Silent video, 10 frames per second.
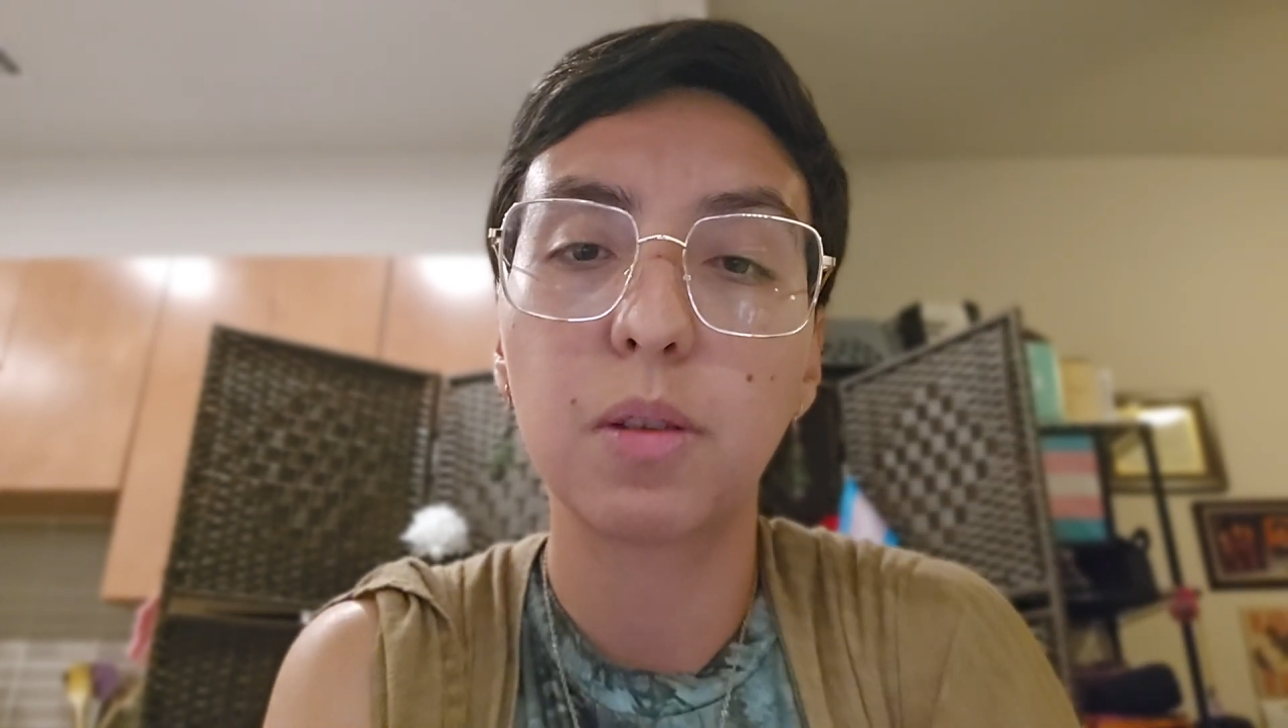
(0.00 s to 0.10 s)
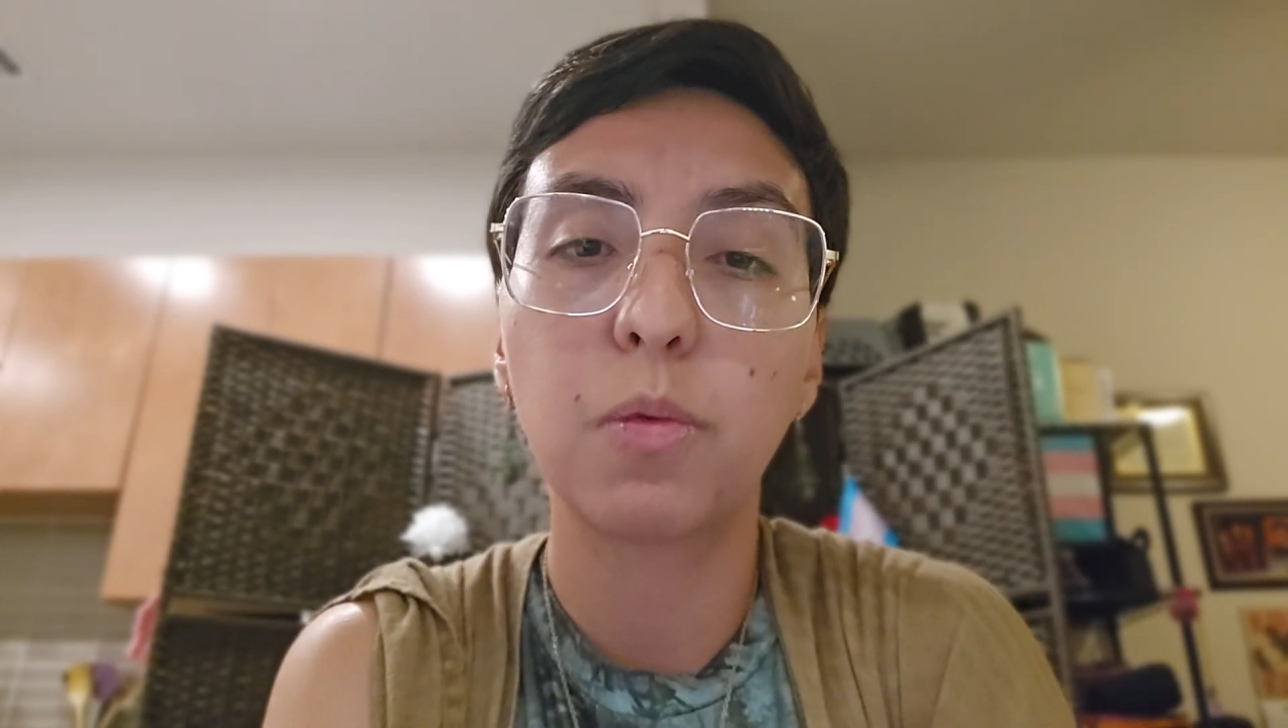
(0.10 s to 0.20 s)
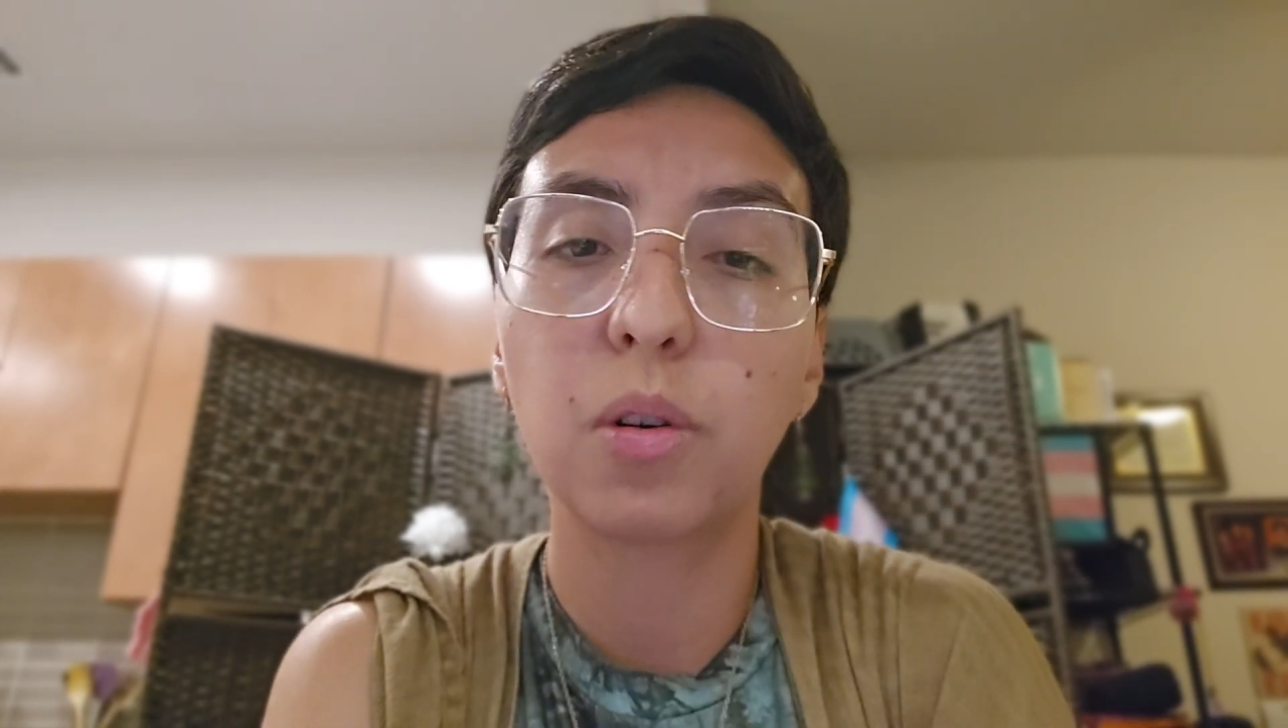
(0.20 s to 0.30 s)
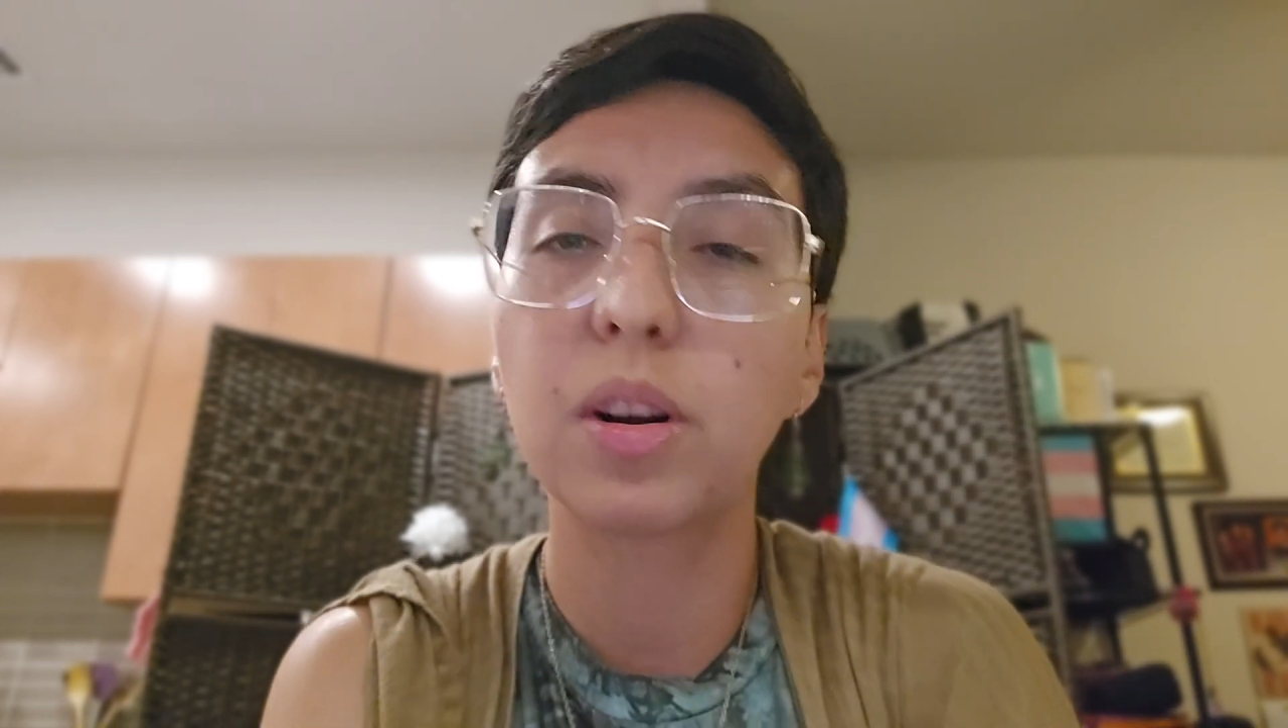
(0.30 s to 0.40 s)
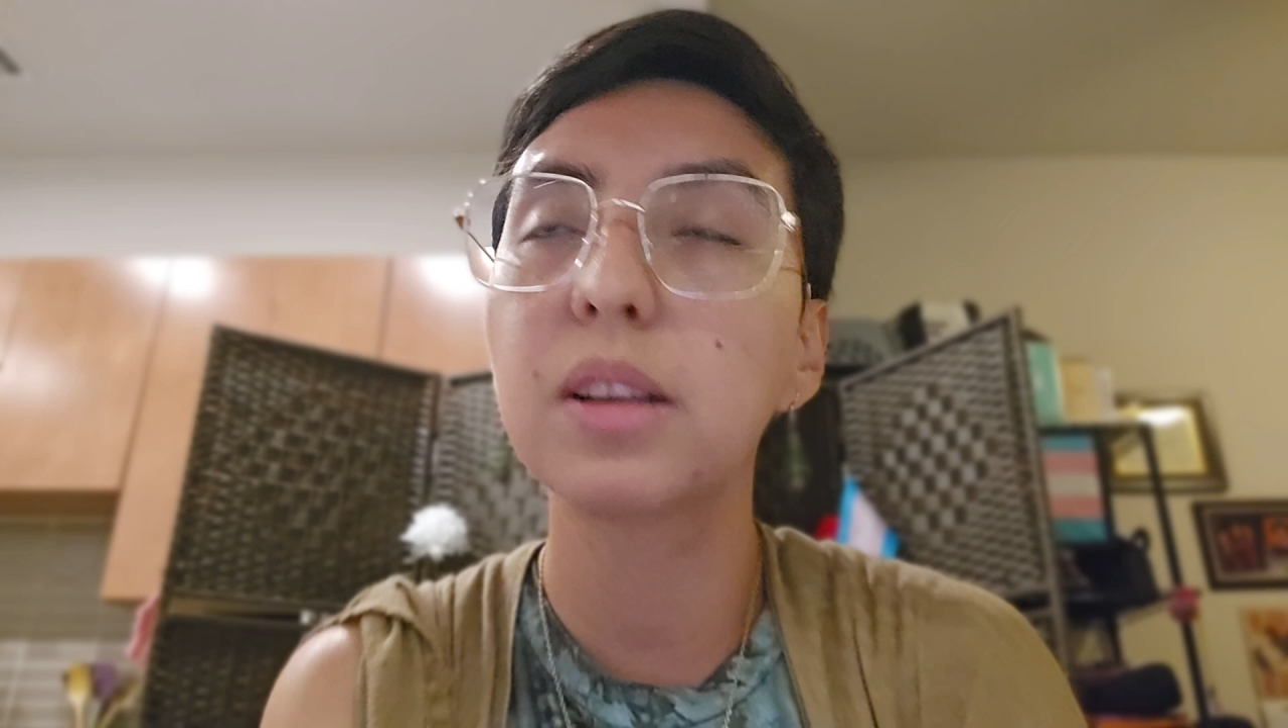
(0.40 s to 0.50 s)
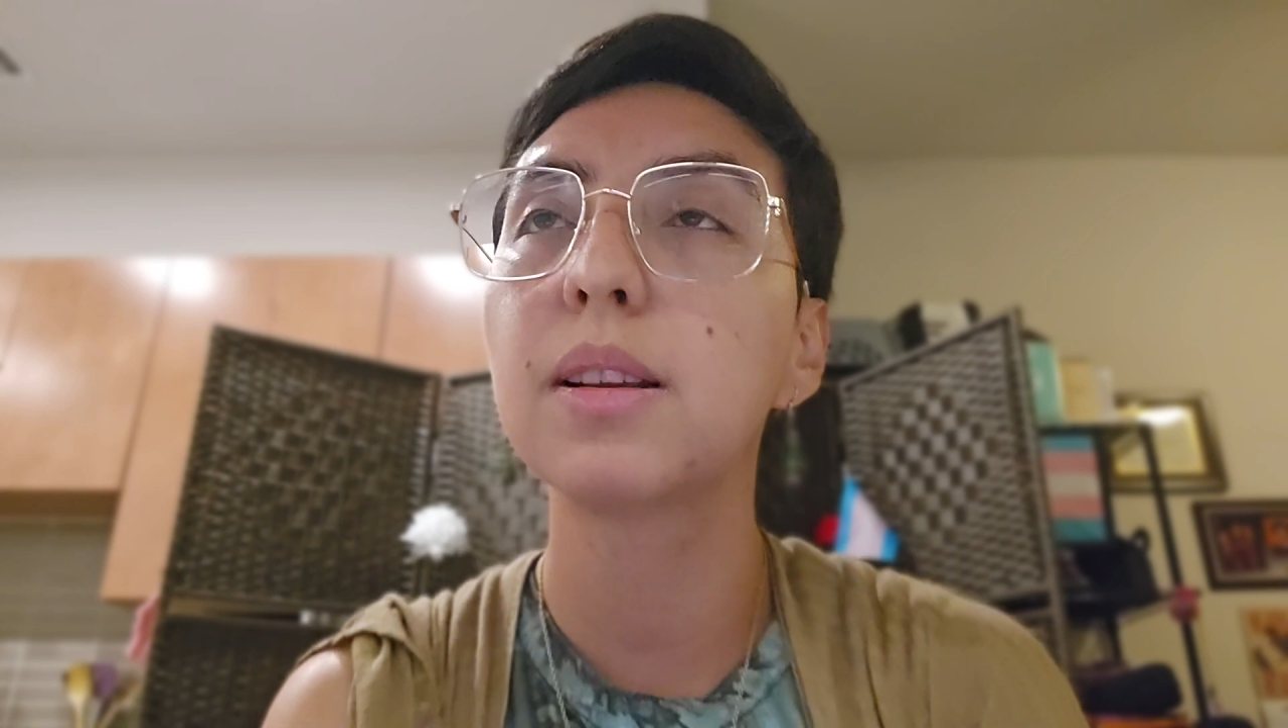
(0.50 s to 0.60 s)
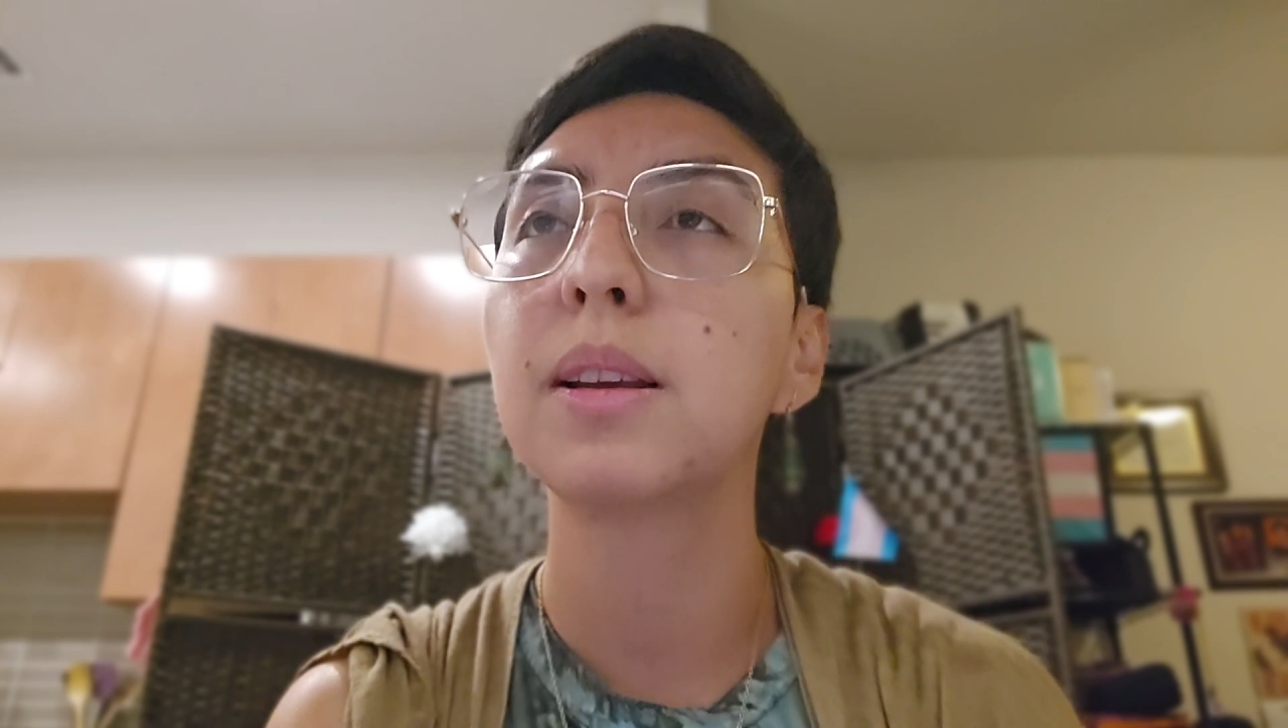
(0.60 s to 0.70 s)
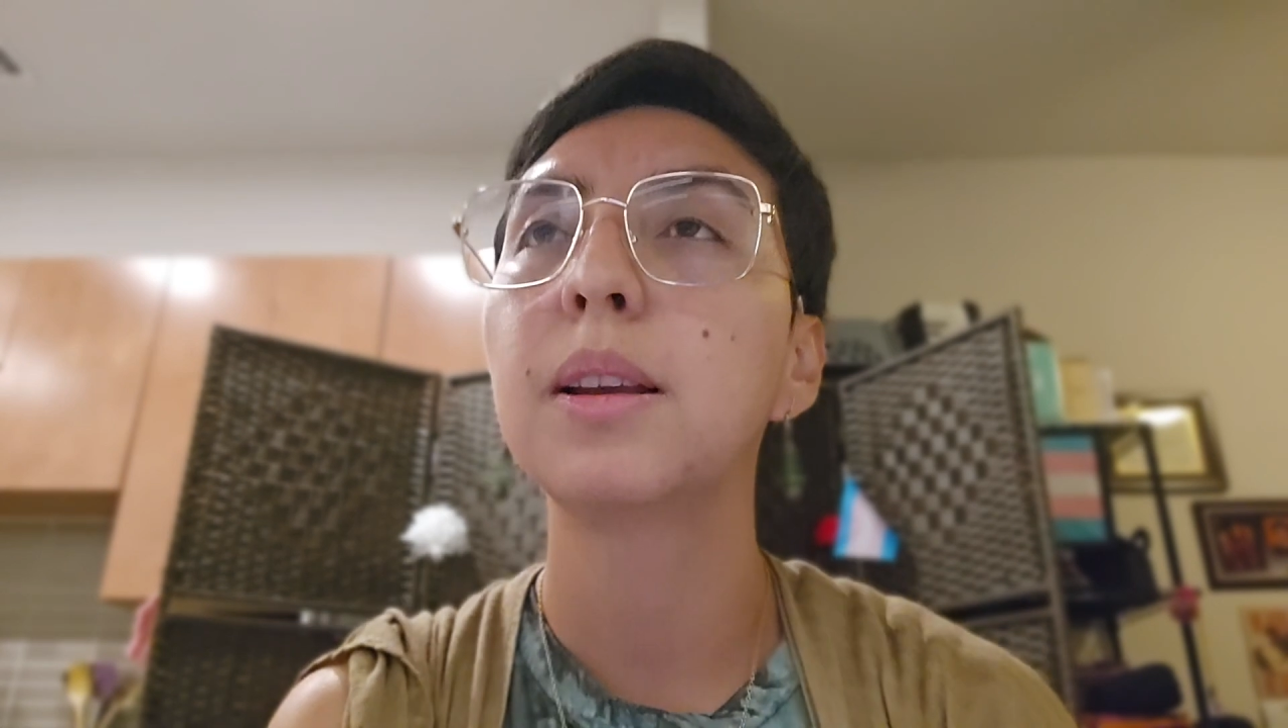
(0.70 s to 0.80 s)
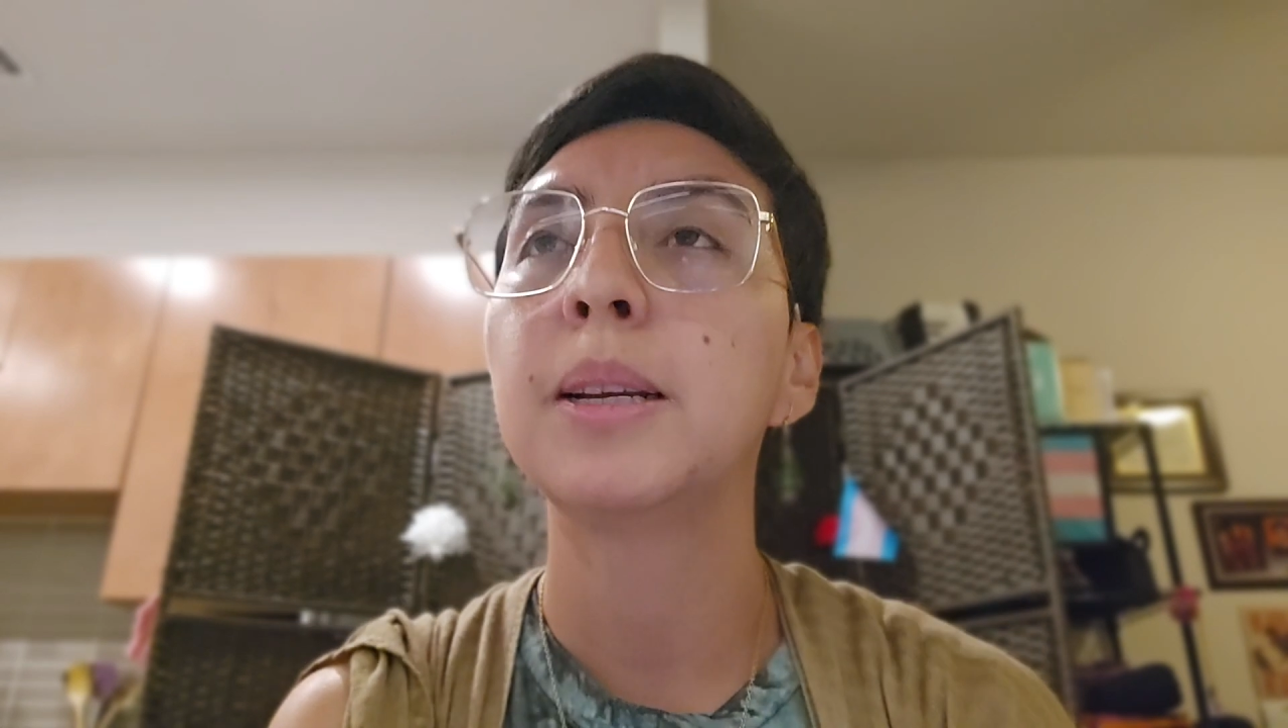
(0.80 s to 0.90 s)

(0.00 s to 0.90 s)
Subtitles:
for it,